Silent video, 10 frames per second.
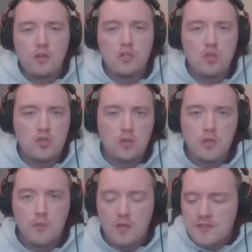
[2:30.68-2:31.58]
the YouTube
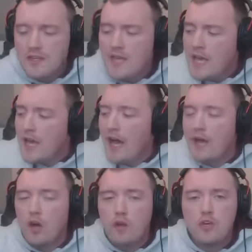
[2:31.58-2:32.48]
community. I
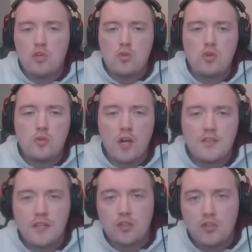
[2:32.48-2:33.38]
had other YouTube
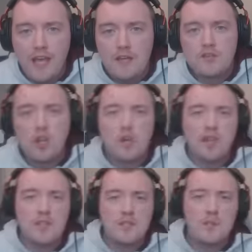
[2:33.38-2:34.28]
content creators go
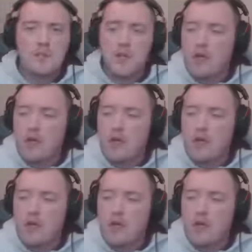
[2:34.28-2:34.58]
against me as well